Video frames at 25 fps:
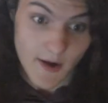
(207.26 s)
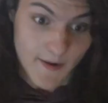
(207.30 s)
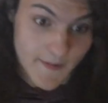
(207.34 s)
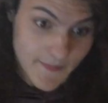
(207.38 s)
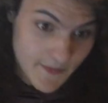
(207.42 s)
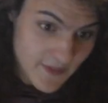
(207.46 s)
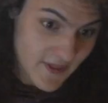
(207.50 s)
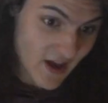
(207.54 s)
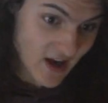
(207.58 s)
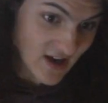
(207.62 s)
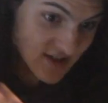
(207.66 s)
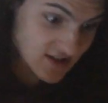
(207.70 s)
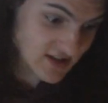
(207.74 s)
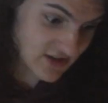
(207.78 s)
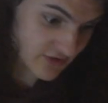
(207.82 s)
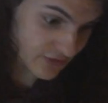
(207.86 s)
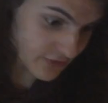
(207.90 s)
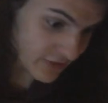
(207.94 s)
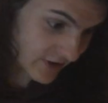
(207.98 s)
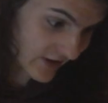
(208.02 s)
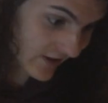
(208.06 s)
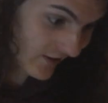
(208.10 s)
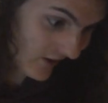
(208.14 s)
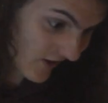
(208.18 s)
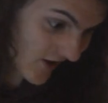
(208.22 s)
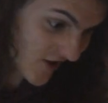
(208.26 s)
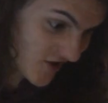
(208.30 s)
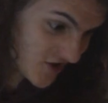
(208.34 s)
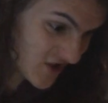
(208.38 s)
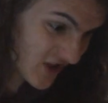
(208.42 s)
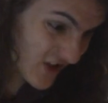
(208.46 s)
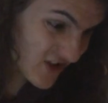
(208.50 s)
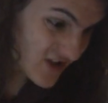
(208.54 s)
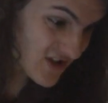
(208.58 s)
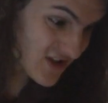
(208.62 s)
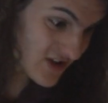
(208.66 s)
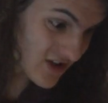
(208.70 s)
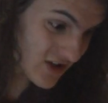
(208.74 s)
there's a really high
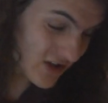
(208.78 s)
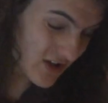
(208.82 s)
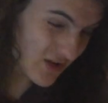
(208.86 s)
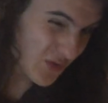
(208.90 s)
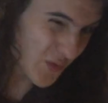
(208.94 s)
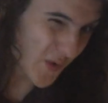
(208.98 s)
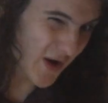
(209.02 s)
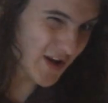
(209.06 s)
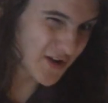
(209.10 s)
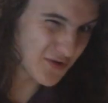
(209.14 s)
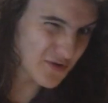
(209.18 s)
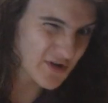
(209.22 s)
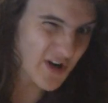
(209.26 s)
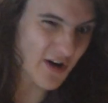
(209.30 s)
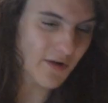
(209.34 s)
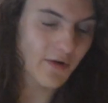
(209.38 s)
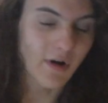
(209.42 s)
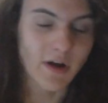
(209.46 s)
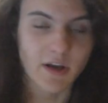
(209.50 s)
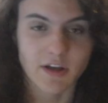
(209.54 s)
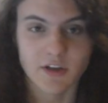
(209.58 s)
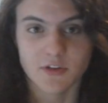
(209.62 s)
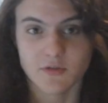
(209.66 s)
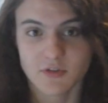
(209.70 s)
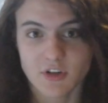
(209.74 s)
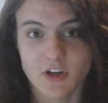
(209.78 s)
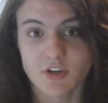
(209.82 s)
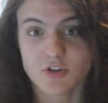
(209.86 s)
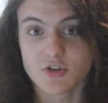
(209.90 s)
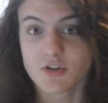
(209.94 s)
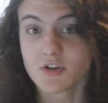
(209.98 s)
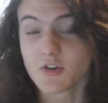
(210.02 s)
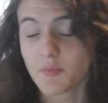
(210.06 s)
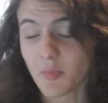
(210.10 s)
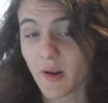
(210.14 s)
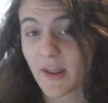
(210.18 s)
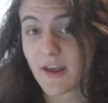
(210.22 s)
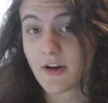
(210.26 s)
chance that when you generate a new
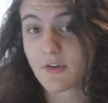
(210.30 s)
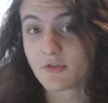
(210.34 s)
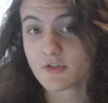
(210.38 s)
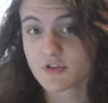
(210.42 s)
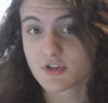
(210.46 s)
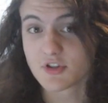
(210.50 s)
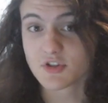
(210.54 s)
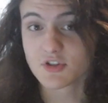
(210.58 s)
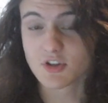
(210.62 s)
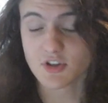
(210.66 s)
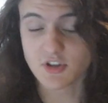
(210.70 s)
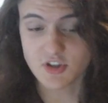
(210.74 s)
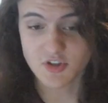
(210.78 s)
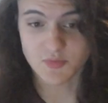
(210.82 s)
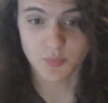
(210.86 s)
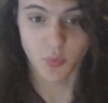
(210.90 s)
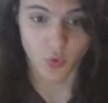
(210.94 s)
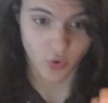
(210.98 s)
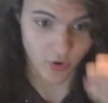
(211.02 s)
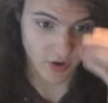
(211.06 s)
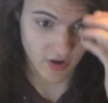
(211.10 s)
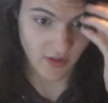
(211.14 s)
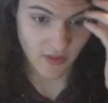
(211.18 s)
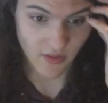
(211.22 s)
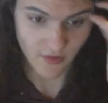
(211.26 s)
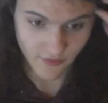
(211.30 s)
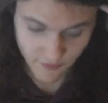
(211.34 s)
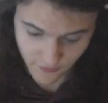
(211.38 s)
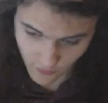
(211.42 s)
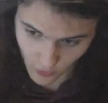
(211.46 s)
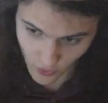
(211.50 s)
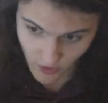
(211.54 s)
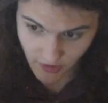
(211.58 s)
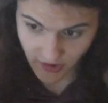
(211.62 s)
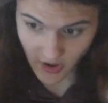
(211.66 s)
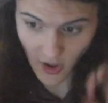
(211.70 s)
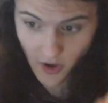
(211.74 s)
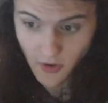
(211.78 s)
dungeon, the player is just going to spawn in the
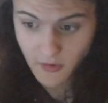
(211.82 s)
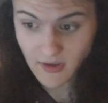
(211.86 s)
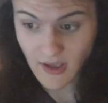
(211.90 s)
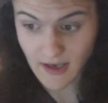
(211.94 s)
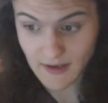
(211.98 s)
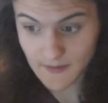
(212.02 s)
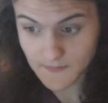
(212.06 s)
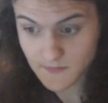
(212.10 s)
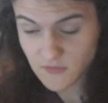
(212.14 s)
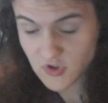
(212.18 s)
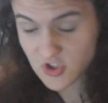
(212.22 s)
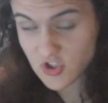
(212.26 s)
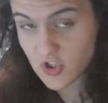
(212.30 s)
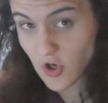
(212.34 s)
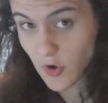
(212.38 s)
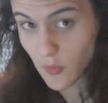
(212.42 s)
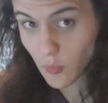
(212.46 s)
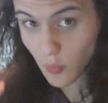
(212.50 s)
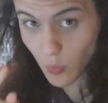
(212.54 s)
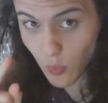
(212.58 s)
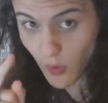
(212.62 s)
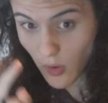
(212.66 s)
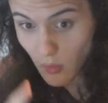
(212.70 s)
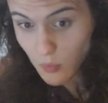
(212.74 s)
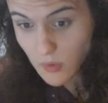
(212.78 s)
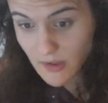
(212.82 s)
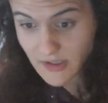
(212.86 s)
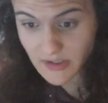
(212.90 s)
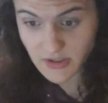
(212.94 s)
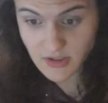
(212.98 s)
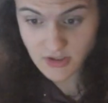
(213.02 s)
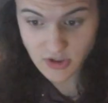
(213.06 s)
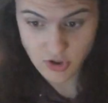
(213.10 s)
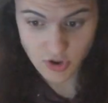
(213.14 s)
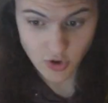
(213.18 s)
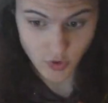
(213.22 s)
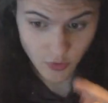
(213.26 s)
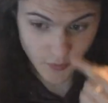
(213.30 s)
void. Okay, so what we're going
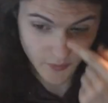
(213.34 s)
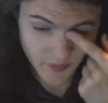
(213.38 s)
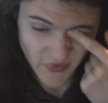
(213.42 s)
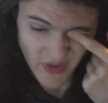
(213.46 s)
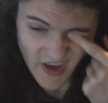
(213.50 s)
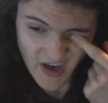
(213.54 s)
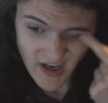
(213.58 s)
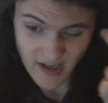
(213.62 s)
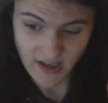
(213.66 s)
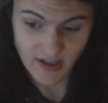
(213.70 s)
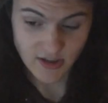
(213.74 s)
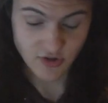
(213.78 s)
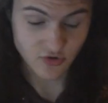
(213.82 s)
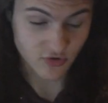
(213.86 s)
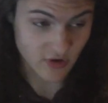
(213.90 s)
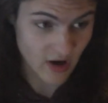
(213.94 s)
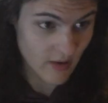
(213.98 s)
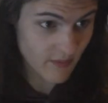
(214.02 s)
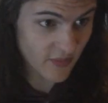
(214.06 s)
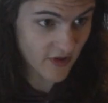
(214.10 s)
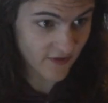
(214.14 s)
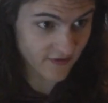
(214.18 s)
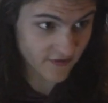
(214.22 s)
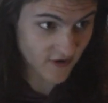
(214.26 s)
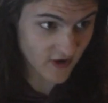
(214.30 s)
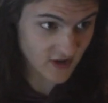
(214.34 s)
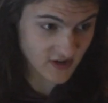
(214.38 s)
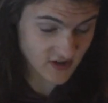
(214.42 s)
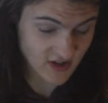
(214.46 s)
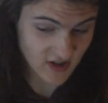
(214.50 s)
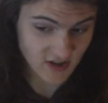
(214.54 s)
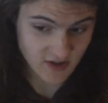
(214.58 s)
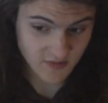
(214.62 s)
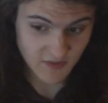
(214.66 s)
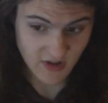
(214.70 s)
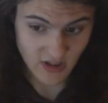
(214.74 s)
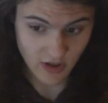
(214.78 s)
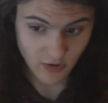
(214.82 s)
to do is grab the first
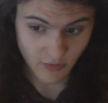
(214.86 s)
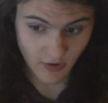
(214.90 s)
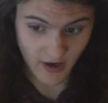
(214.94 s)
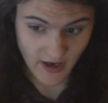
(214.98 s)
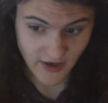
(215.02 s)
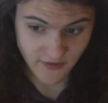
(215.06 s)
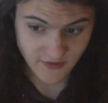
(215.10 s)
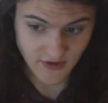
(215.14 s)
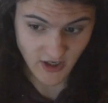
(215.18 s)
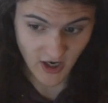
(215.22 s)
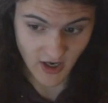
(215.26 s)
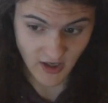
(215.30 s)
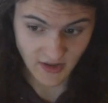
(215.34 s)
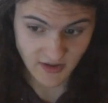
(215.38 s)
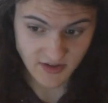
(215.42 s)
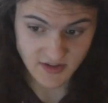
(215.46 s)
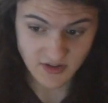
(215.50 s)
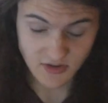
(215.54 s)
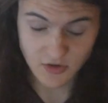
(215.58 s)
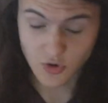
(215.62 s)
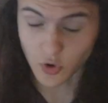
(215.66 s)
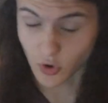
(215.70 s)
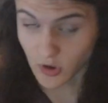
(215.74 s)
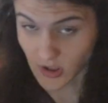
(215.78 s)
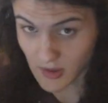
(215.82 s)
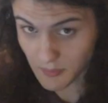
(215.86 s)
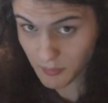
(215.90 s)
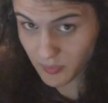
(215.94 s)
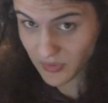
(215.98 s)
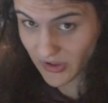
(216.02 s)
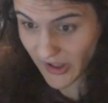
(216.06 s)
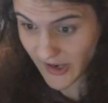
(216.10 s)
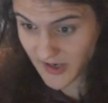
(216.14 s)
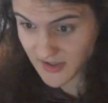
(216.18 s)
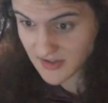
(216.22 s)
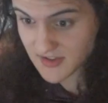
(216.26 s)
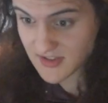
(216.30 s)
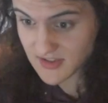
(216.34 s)
item in the array of tiles and call it
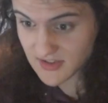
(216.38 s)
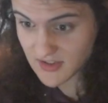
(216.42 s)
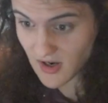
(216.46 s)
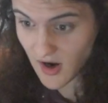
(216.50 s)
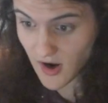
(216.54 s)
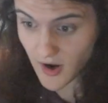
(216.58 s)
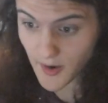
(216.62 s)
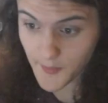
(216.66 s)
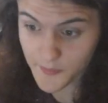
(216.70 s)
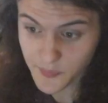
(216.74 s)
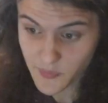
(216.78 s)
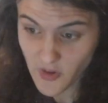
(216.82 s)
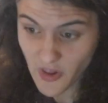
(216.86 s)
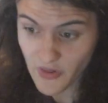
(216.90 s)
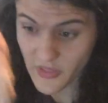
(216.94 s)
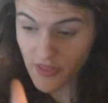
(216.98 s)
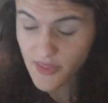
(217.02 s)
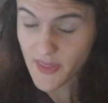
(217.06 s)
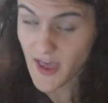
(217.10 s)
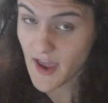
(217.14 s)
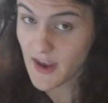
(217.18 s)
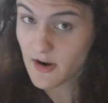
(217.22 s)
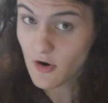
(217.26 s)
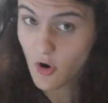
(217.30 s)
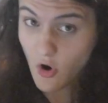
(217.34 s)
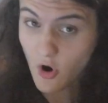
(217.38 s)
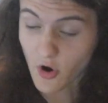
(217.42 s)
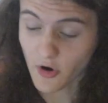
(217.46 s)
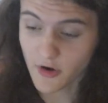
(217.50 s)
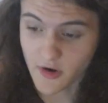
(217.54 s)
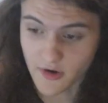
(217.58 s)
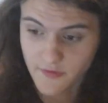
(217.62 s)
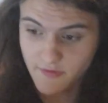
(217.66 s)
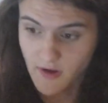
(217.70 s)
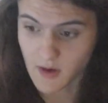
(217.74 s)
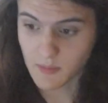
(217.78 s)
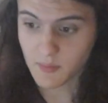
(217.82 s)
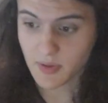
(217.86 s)
player start. Then, on
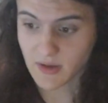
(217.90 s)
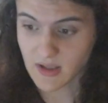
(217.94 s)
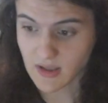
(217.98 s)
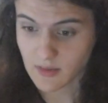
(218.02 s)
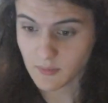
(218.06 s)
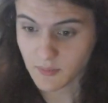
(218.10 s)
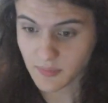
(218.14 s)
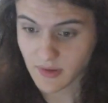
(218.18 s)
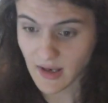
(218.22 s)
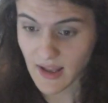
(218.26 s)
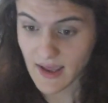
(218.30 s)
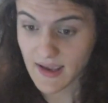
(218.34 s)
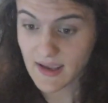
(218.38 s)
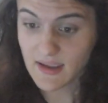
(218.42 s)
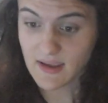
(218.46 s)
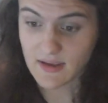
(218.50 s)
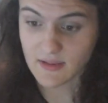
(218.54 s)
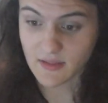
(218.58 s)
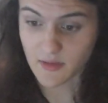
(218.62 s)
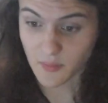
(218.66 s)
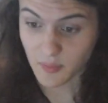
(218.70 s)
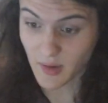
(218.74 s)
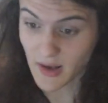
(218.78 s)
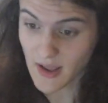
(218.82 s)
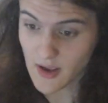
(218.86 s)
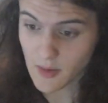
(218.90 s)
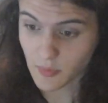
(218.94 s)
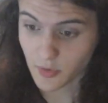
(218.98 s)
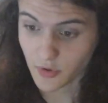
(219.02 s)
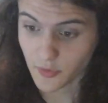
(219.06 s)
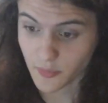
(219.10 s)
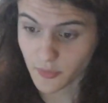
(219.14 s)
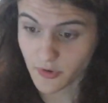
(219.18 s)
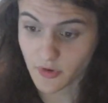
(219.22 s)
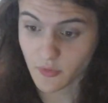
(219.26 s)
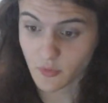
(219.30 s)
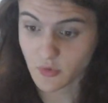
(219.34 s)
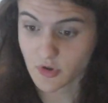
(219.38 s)
event begin play in the player
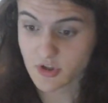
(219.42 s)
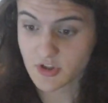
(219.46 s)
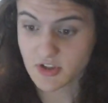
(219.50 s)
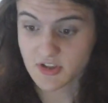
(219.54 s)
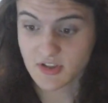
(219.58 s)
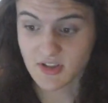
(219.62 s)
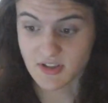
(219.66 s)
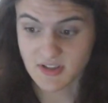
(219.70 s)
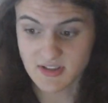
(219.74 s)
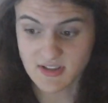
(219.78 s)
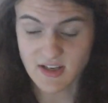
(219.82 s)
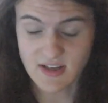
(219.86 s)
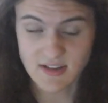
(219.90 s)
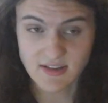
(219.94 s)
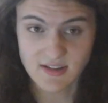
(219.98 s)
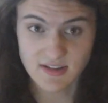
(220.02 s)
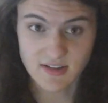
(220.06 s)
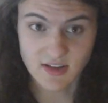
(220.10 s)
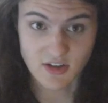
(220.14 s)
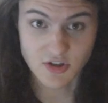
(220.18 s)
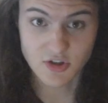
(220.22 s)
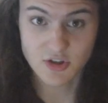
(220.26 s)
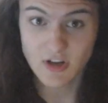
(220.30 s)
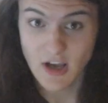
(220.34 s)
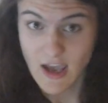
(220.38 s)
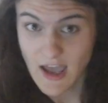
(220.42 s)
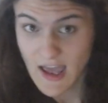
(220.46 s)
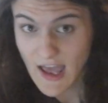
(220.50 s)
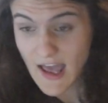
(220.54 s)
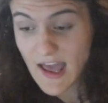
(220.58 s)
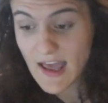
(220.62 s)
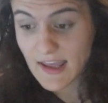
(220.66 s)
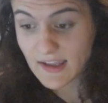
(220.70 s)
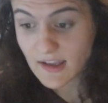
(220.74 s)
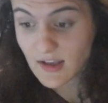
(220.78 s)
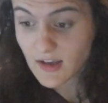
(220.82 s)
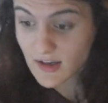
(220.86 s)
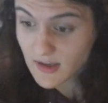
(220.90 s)
blueprint, we're just going to say to the dungeon,
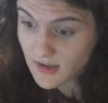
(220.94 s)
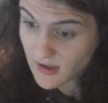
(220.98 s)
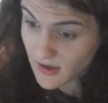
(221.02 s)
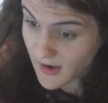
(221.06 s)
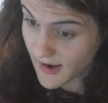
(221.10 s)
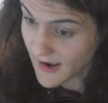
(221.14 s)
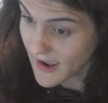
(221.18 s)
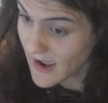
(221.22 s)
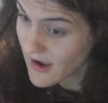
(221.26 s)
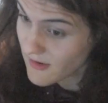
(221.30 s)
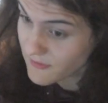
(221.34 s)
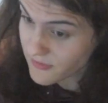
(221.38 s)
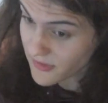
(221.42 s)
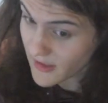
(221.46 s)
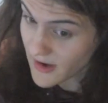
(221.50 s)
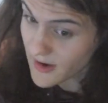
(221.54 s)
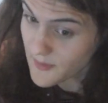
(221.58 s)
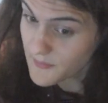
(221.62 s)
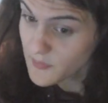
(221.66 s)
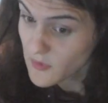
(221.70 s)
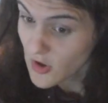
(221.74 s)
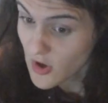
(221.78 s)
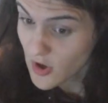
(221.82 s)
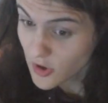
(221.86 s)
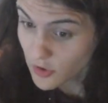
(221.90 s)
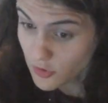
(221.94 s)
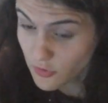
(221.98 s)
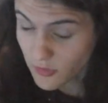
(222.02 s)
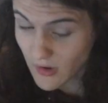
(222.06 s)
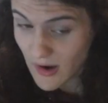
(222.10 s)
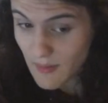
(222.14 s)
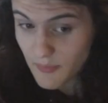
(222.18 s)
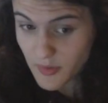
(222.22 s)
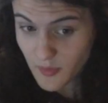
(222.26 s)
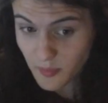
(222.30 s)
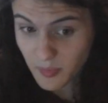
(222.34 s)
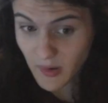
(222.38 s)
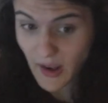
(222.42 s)
hey, can I have that?
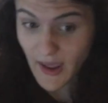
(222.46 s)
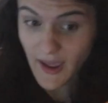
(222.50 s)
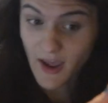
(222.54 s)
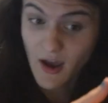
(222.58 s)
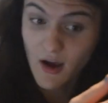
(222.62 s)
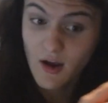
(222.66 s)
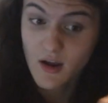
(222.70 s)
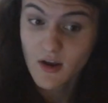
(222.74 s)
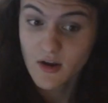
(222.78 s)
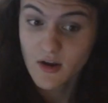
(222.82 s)
Grab the player